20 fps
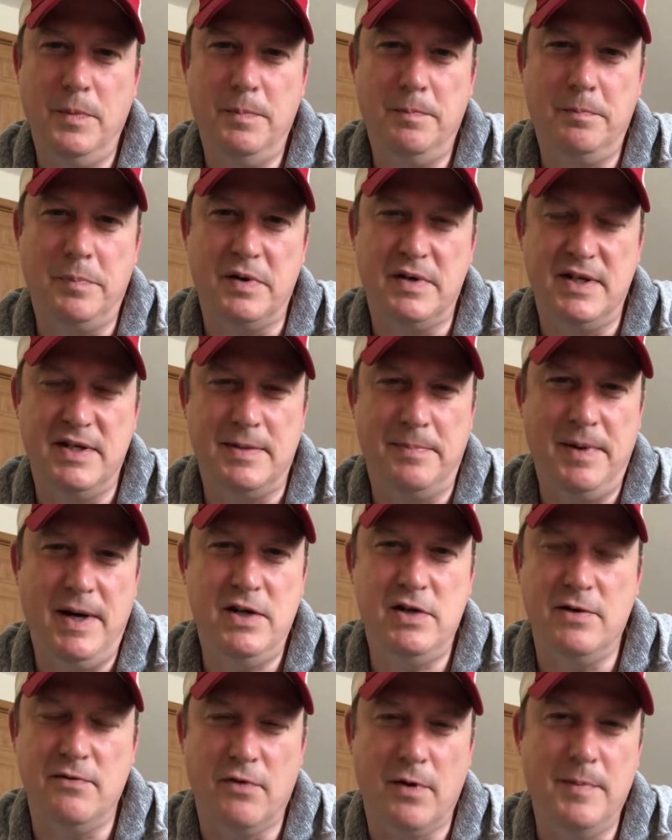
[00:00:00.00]

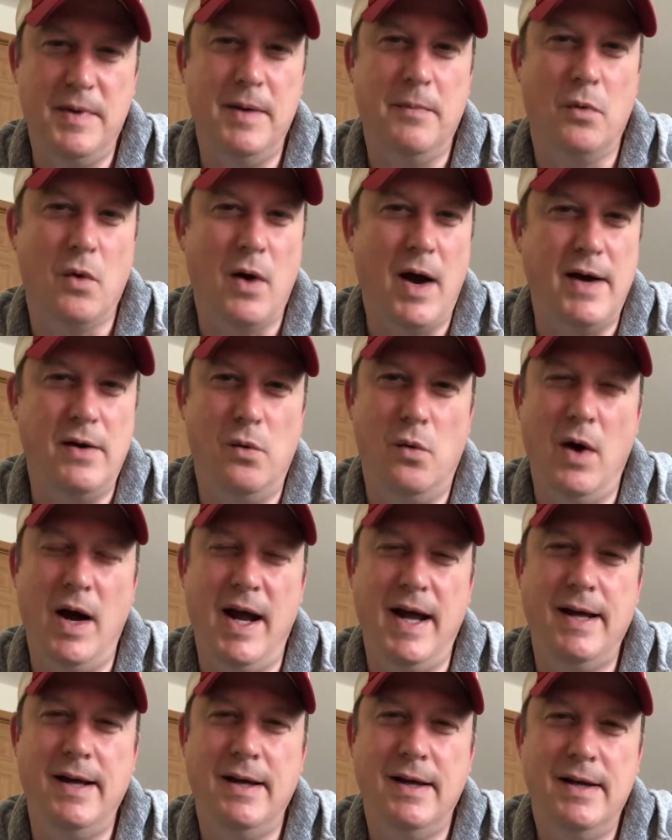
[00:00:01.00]
participation from him right
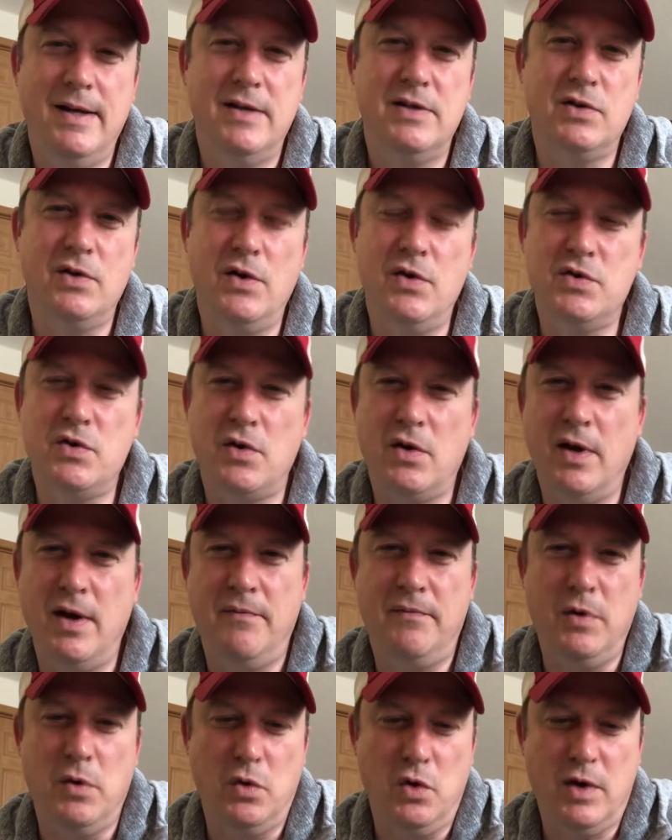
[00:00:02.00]
away. So
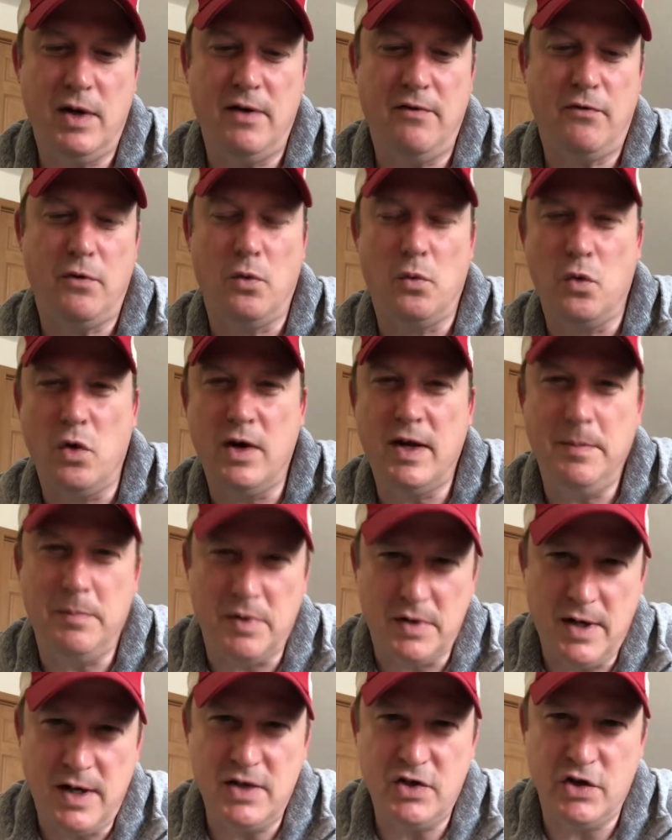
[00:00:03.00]
if you're looking for rookie
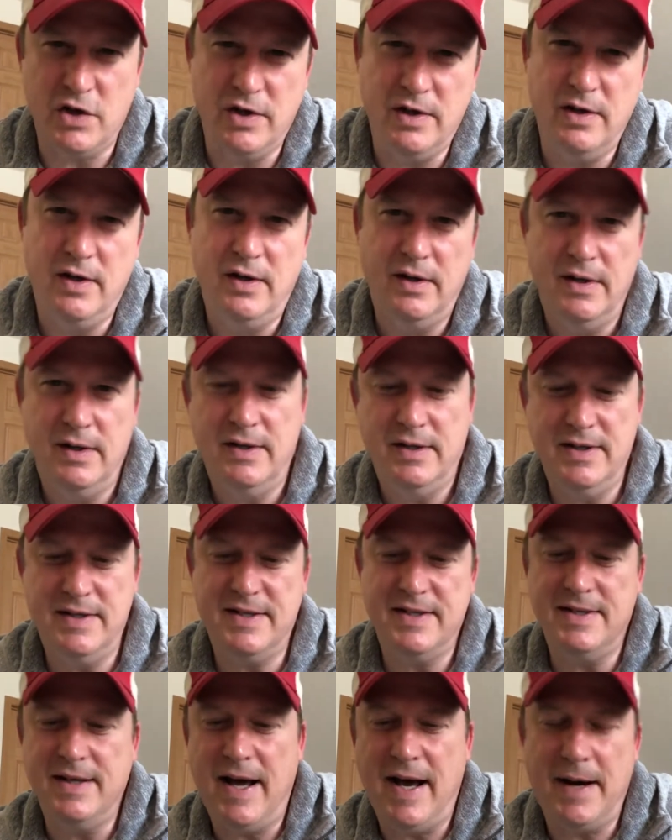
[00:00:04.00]
production,
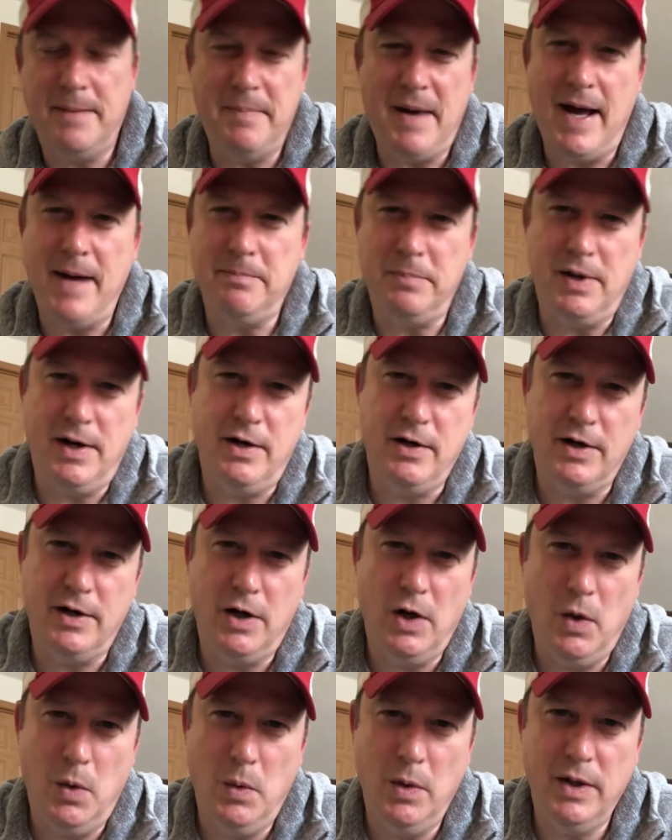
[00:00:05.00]
this is not a bad player to
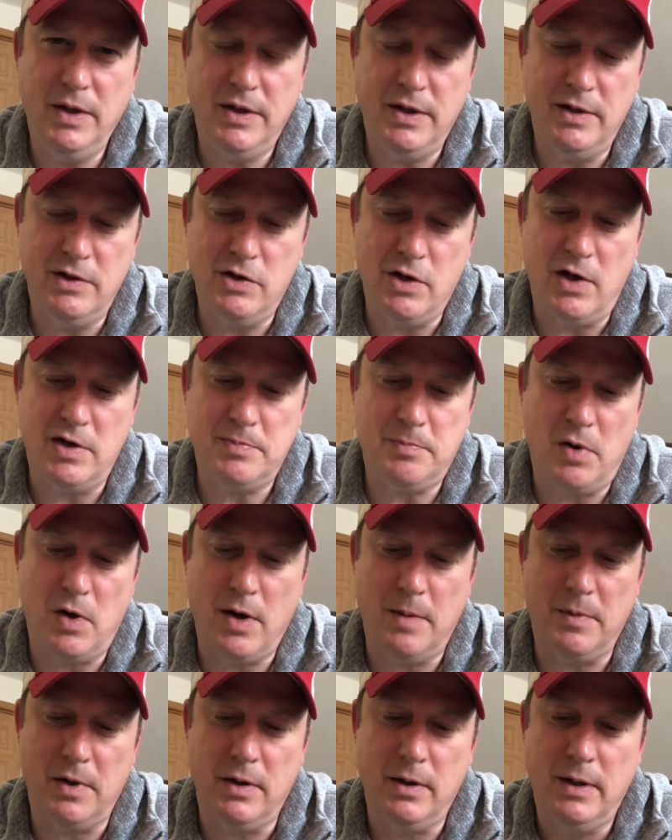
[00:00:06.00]
go with. And Josh
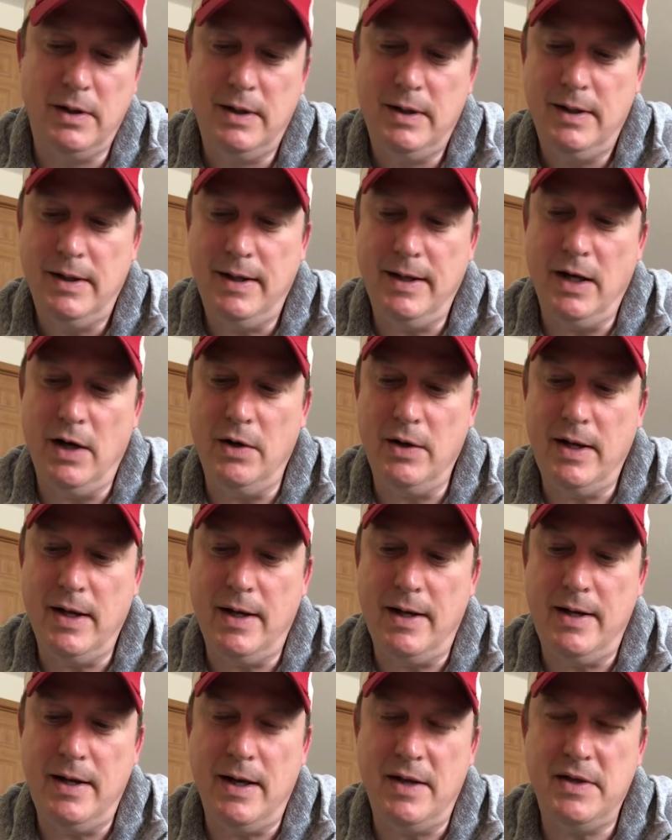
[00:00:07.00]
Parmer, I
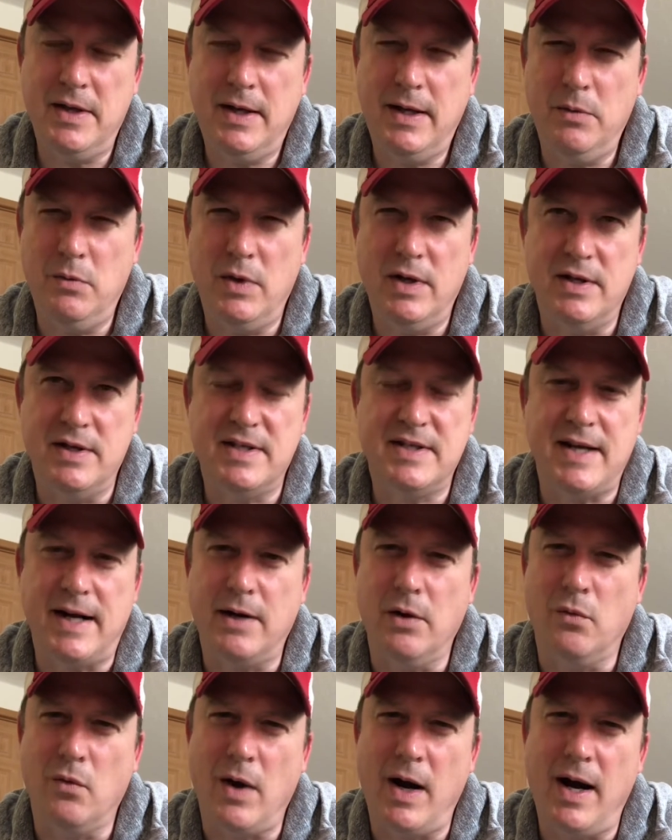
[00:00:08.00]
think he went in
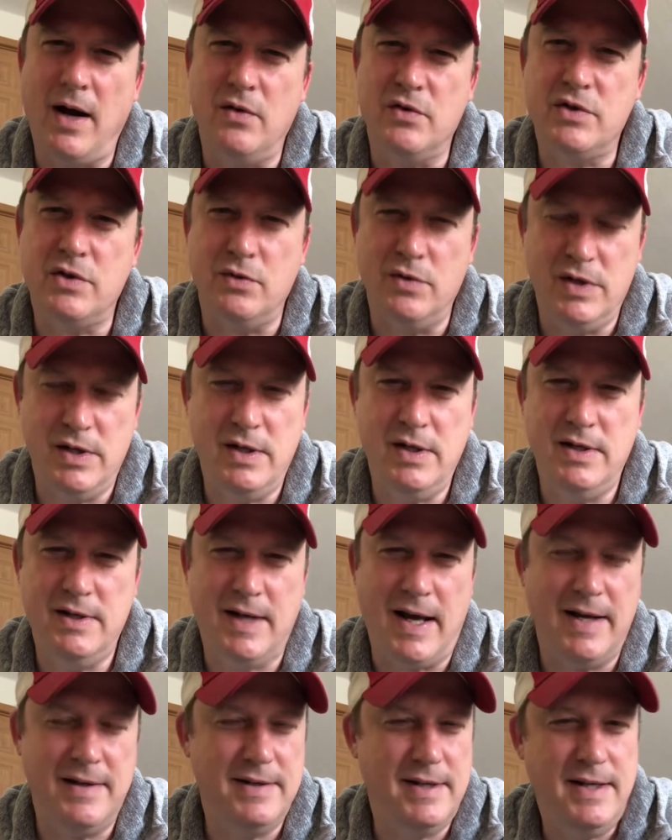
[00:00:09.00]
2nd round, so he's
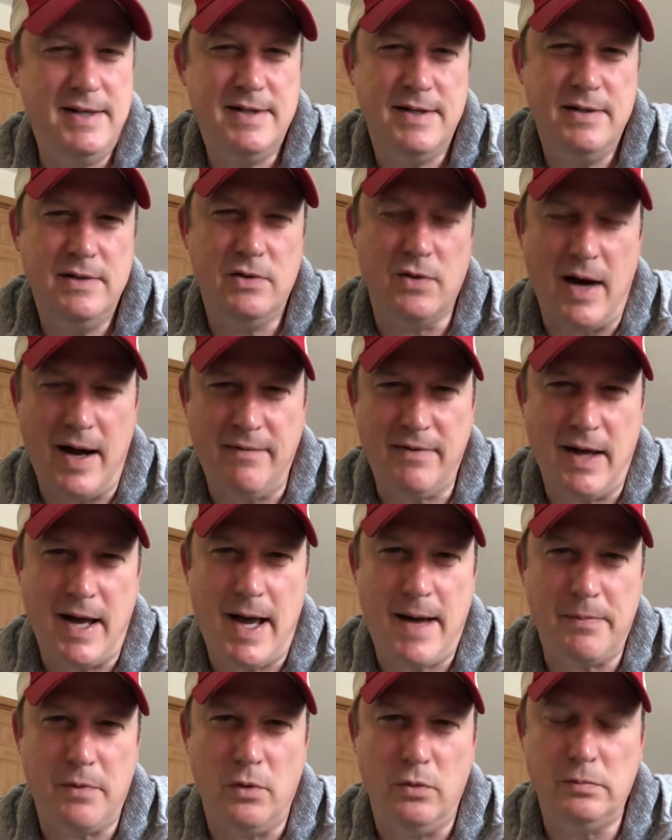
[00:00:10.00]
got decent draft
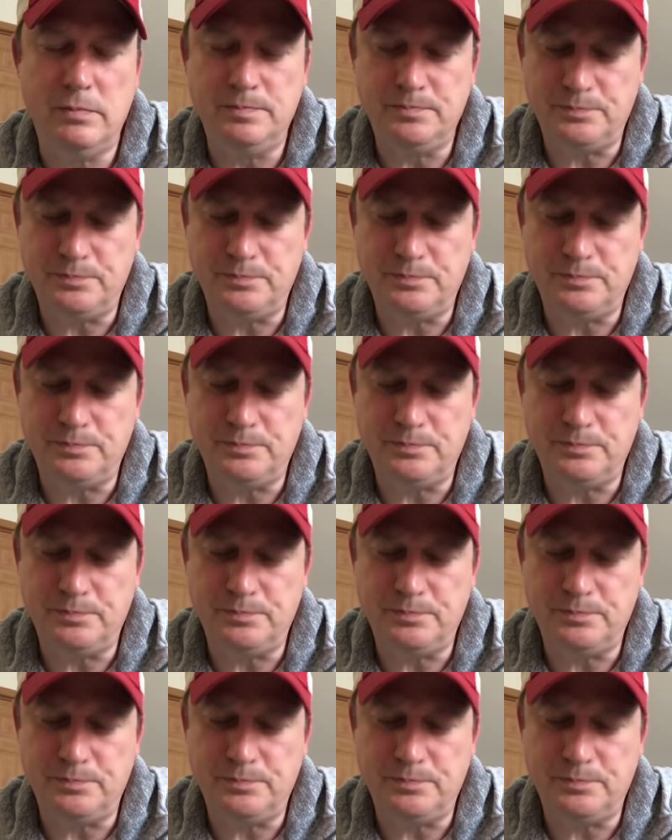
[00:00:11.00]
capital.